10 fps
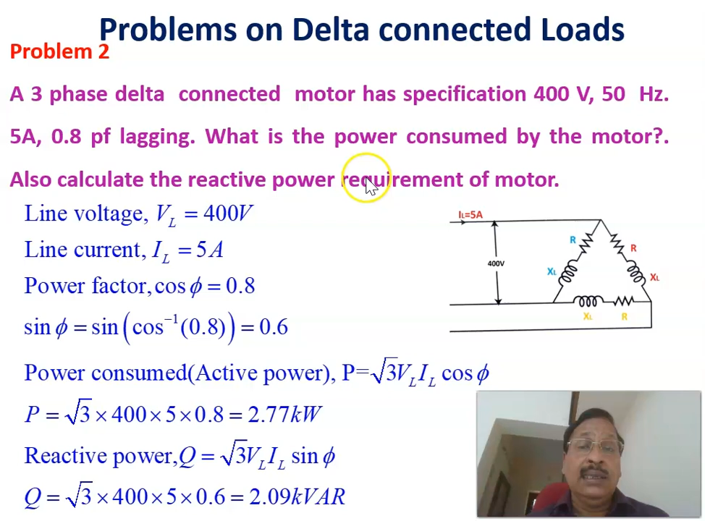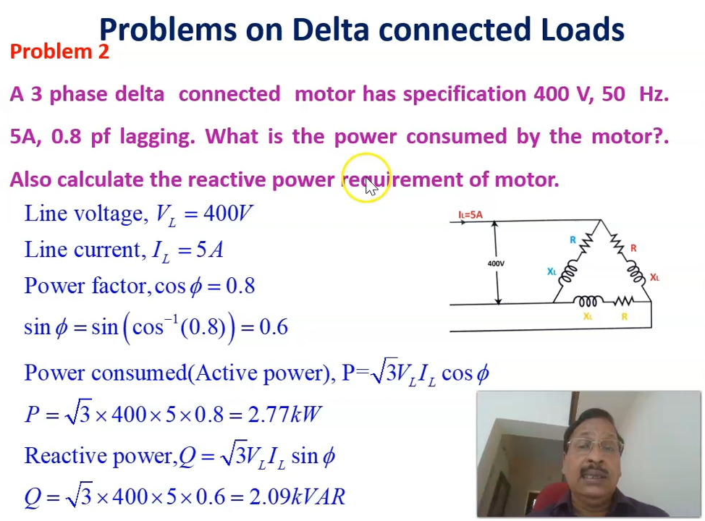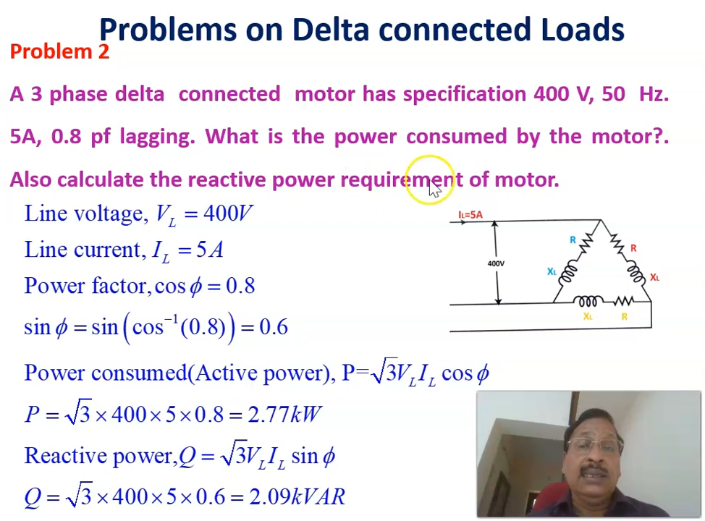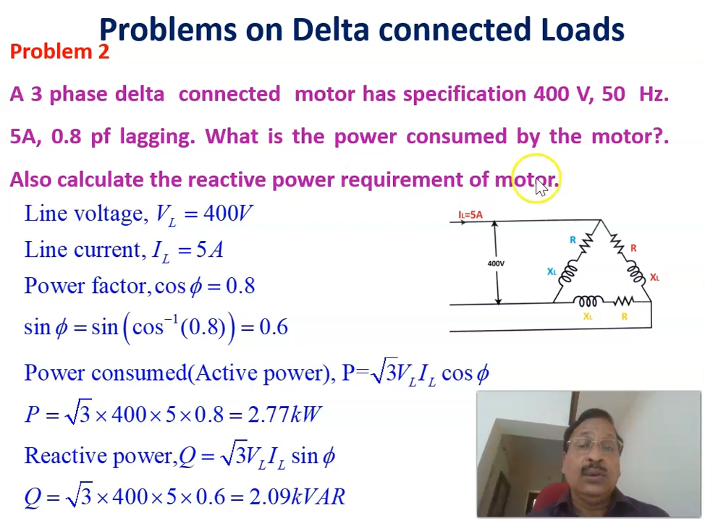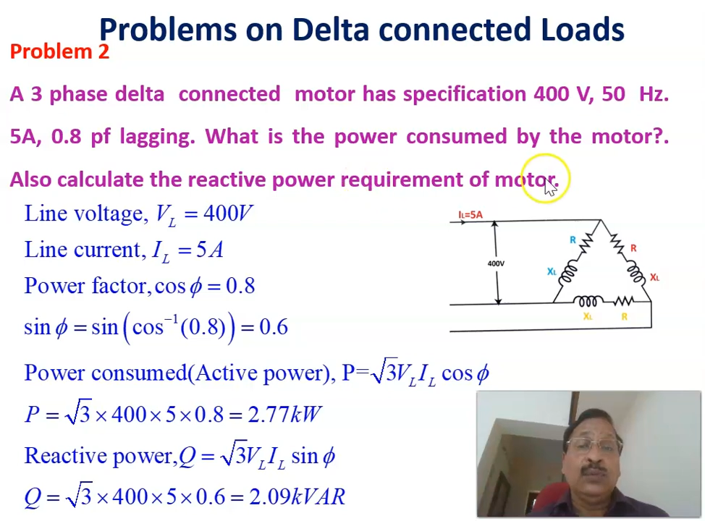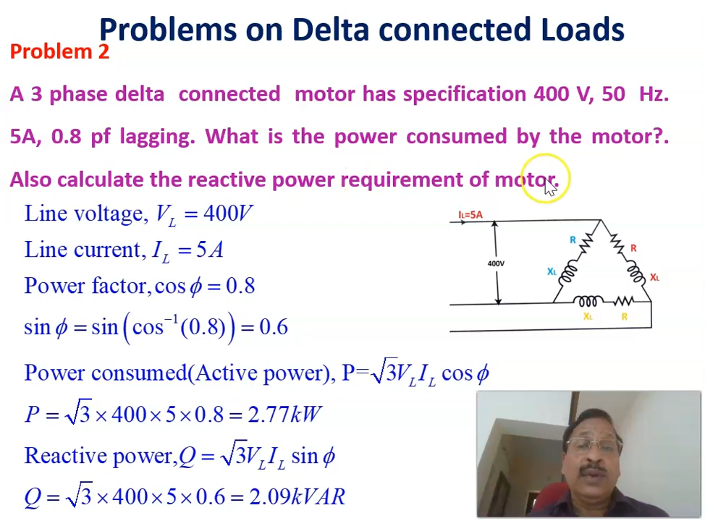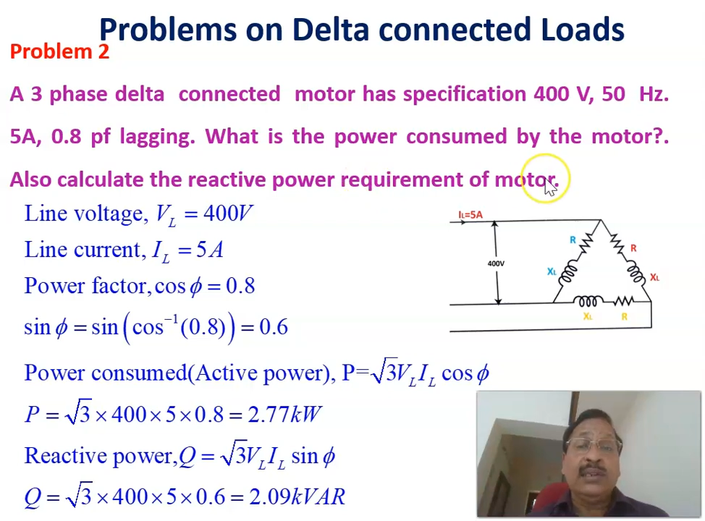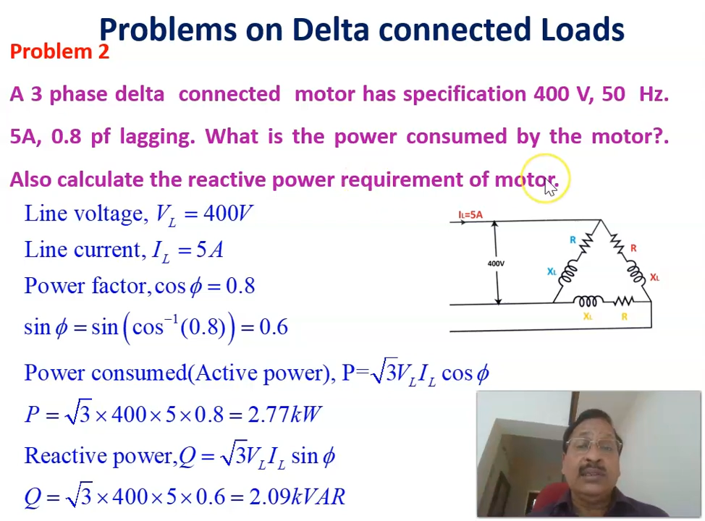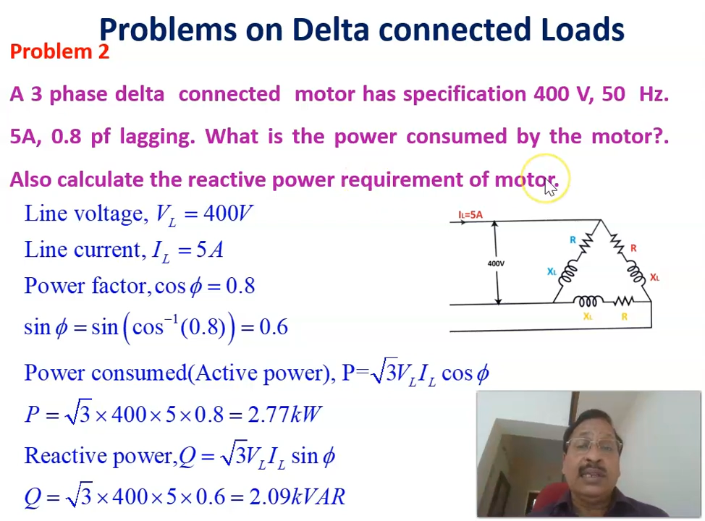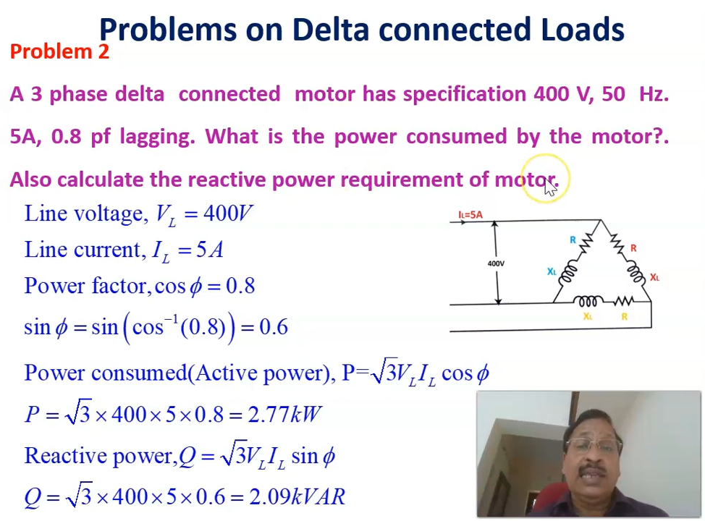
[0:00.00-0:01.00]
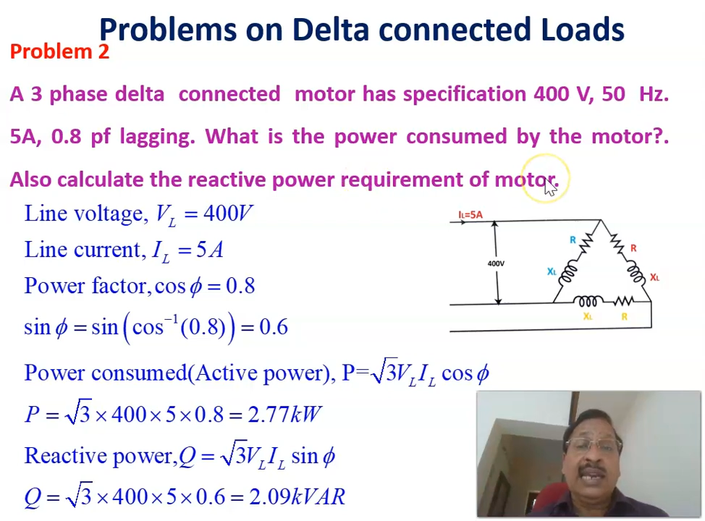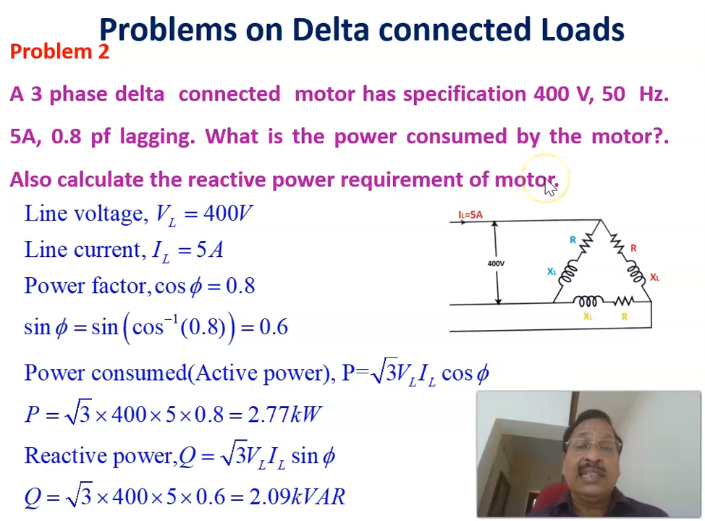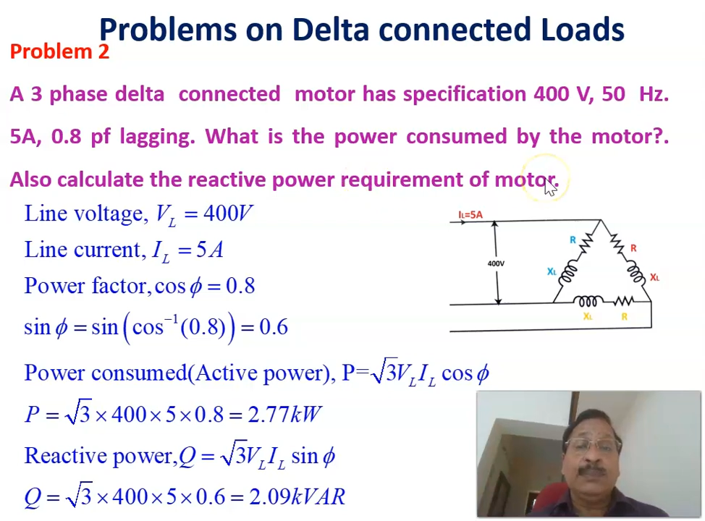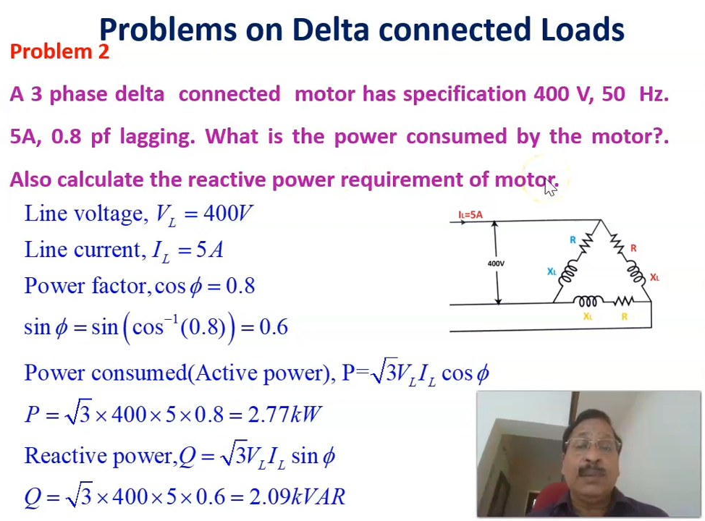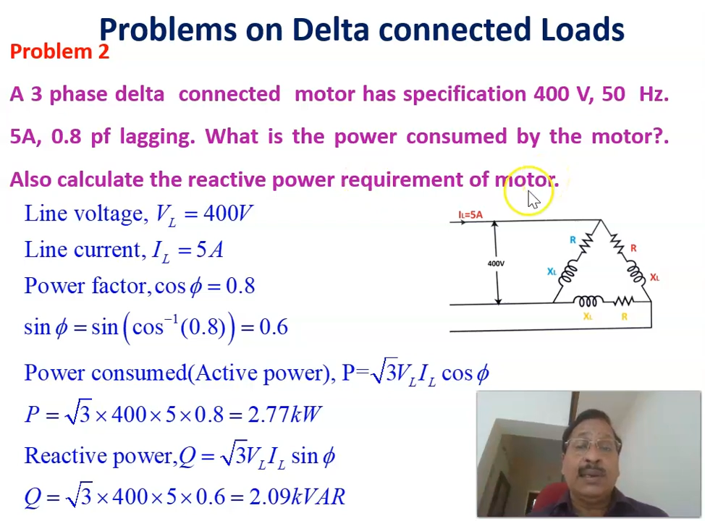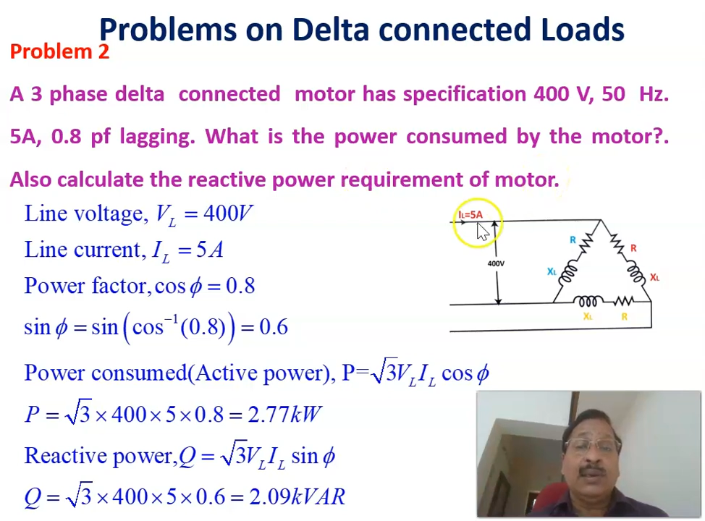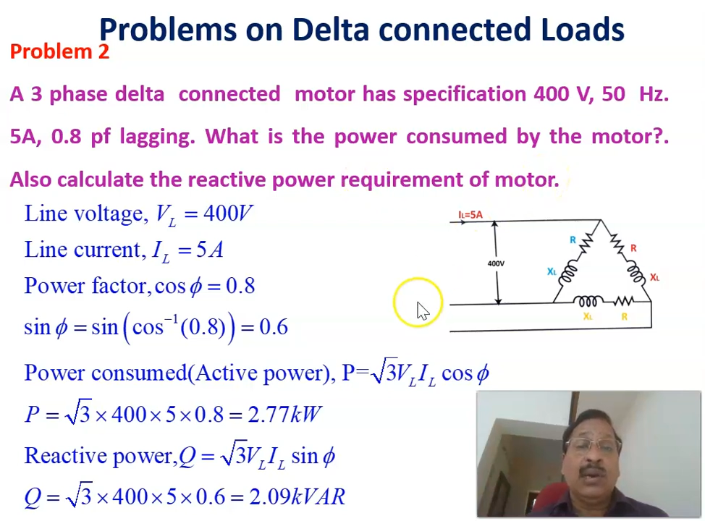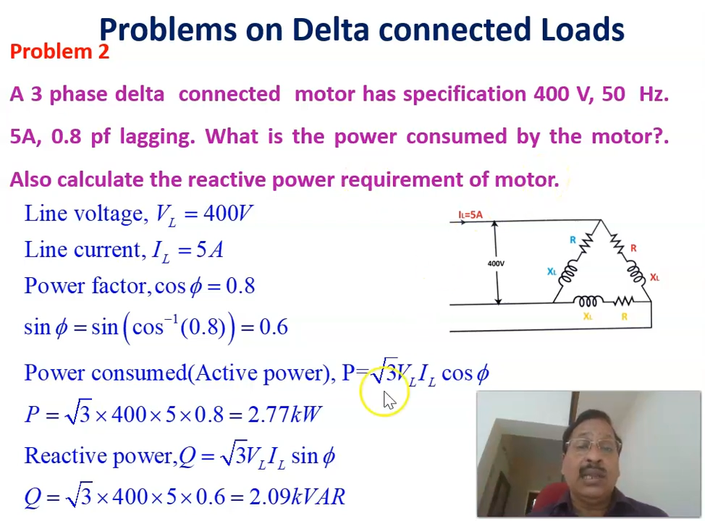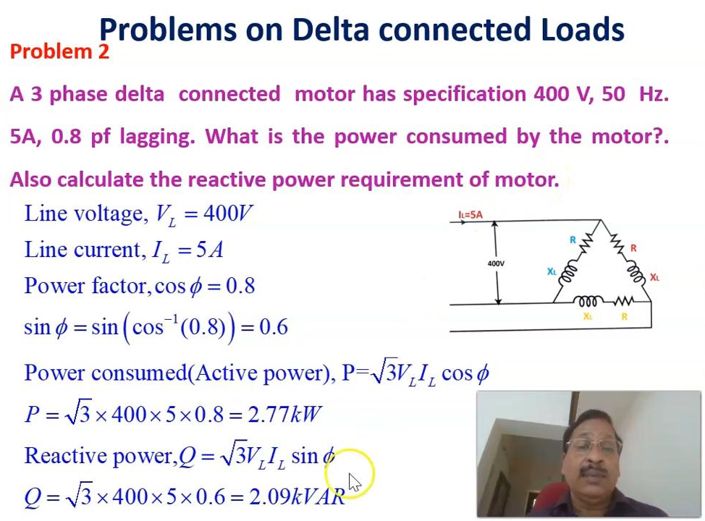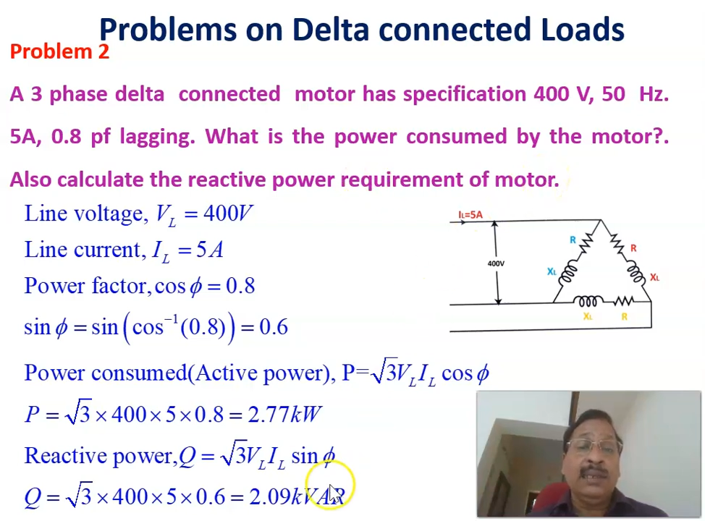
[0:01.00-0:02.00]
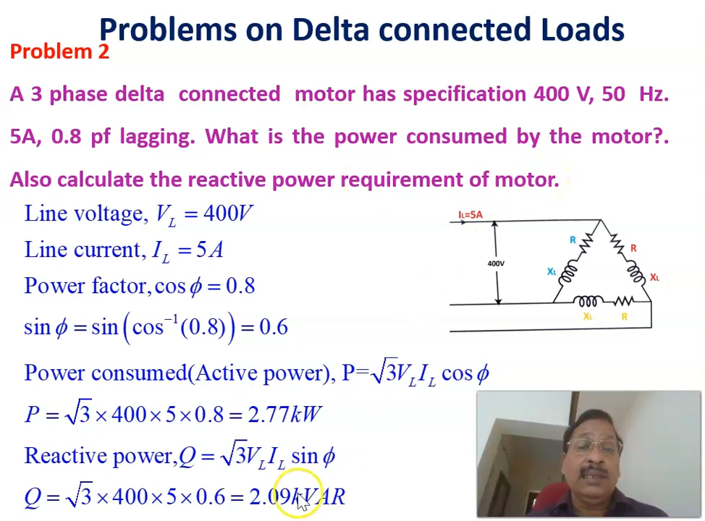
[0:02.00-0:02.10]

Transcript: Now to find out the reactive power requirement,